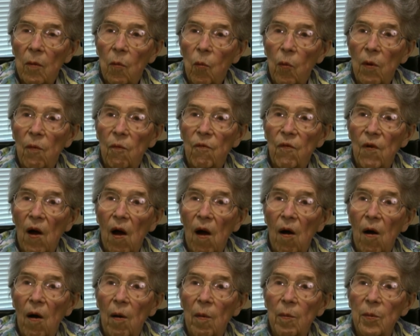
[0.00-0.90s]
We
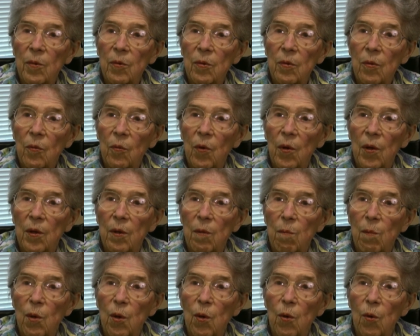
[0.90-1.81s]
farmed with
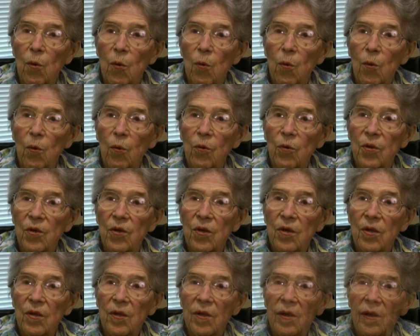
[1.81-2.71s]
mules.
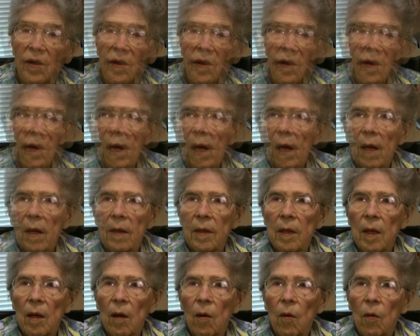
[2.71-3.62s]

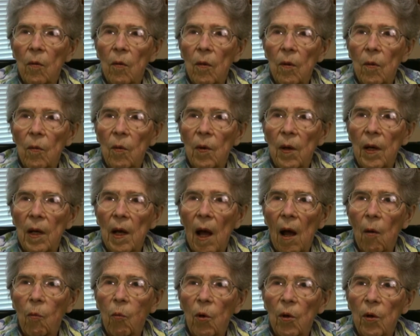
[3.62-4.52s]
The only way
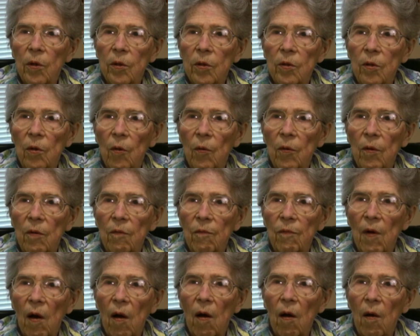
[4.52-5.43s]
I worked on the
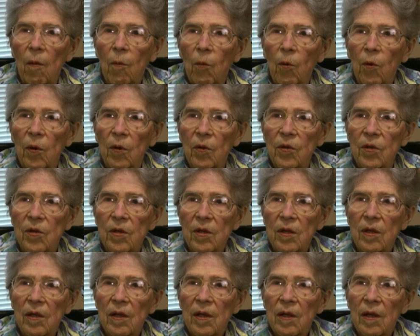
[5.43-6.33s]
farm was
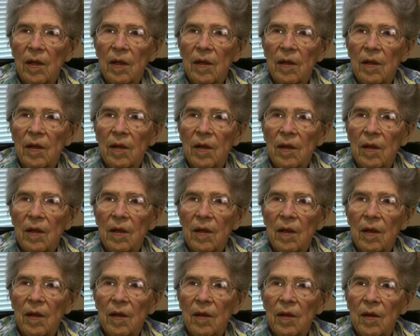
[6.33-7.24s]

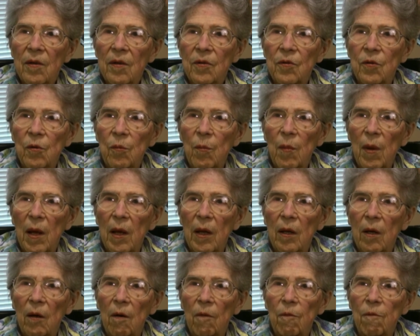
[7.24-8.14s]
to
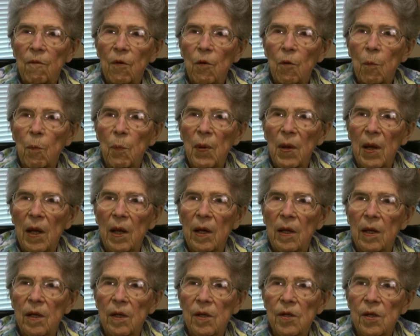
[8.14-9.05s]
make a few
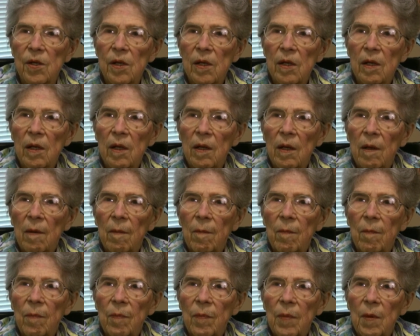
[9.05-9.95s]
pennies
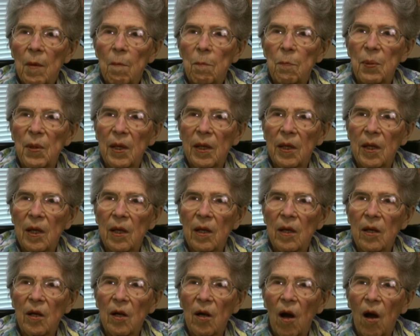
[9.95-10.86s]

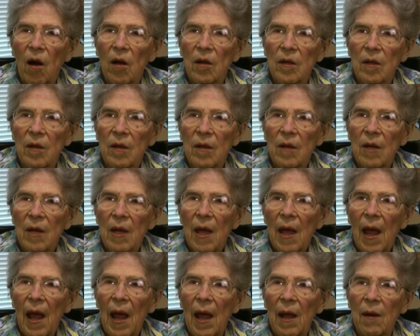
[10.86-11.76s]
picking cotton.
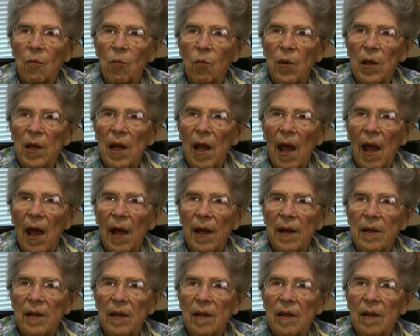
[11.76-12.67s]
And we
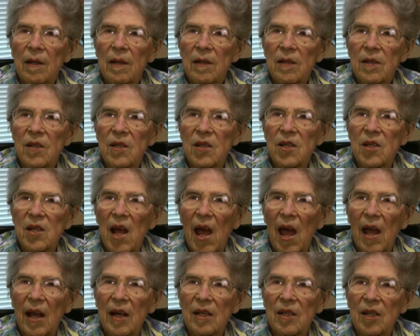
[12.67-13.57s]
had
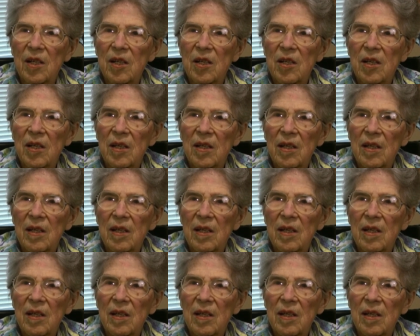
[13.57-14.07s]
sacks